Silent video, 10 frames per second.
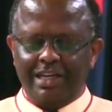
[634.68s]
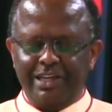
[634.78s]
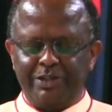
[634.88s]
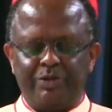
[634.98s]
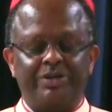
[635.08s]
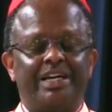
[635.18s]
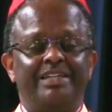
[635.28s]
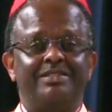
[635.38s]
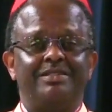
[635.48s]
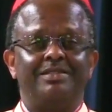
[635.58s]
into
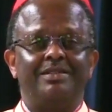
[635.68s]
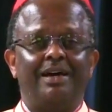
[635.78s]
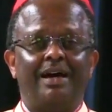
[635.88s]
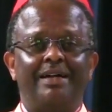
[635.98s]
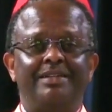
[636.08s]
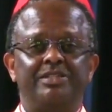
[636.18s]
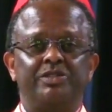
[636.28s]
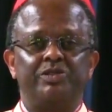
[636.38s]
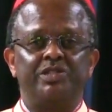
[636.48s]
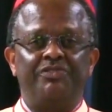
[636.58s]
Christ at his
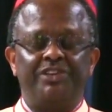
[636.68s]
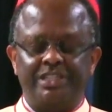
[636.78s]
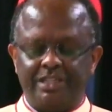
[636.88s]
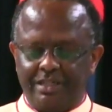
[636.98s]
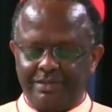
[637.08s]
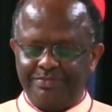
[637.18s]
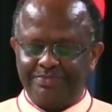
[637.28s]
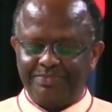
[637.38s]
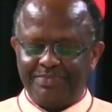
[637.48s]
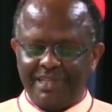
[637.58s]
crucifixion,
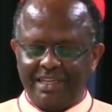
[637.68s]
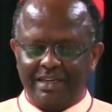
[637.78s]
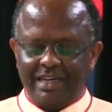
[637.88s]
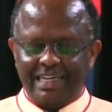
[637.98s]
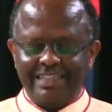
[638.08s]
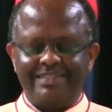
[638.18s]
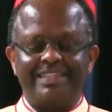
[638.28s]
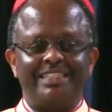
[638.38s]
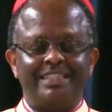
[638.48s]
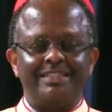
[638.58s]
and his
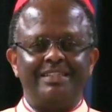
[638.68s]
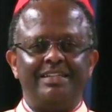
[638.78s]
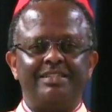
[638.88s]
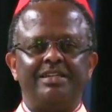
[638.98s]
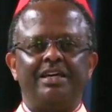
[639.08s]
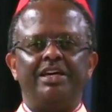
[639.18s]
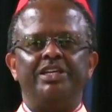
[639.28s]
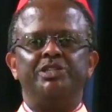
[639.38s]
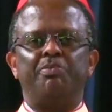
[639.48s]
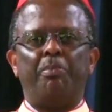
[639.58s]
righteousness
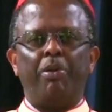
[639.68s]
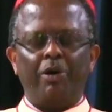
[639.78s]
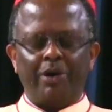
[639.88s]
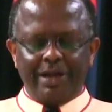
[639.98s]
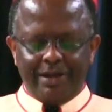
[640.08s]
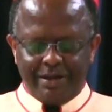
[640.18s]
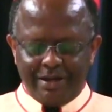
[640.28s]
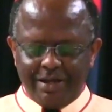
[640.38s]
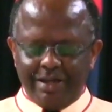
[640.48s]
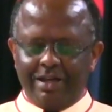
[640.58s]
is poured
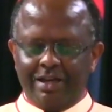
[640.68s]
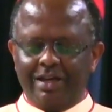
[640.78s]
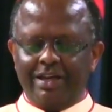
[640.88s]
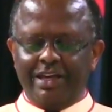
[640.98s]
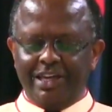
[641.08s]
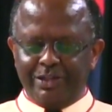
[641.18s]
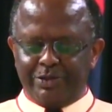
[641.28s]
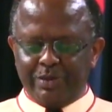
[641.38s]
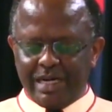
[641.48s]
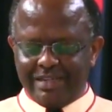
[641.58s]

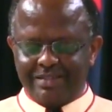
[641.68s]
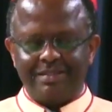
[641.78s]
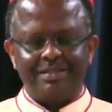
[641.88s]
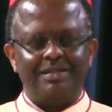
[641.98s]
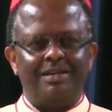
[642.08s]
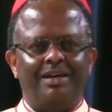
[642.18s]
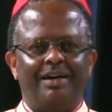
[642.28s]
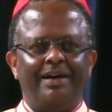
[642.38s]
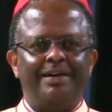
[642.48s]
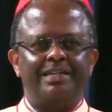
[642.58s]
into us
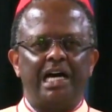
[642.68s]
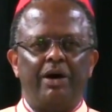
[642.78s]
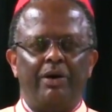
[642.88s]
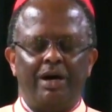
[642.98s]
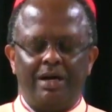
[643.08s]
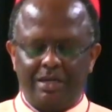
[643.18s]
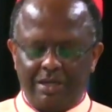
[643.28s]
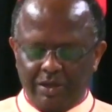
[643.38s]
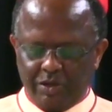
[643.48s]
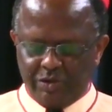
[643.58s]
at our
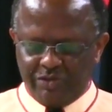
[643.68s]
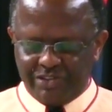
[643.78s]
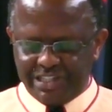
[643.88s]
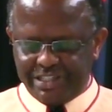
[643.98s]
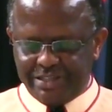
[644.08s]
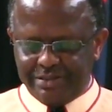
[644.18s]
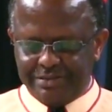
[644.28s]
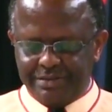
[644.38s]
conversion.